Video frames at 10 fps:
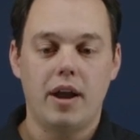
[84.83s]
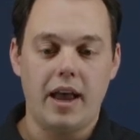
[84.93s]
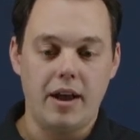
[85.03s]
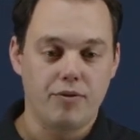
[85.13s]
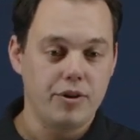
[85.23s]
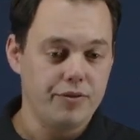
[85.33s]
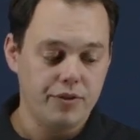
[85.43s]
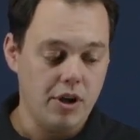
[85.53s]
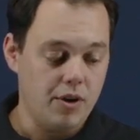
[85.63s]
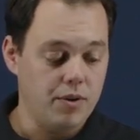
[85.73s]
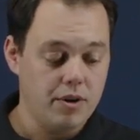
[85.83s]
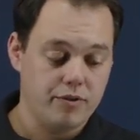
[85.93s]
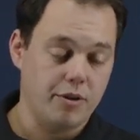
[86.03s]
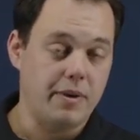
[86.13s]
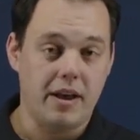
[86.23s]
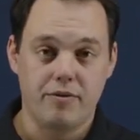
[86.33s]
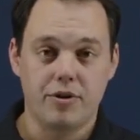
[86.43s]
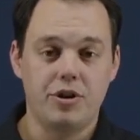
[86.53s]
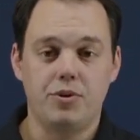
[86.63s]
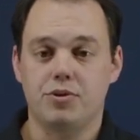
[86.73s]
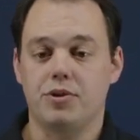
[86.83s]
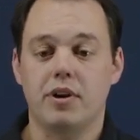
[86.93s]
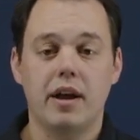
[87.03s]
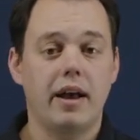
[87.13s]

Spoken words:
every flow from every user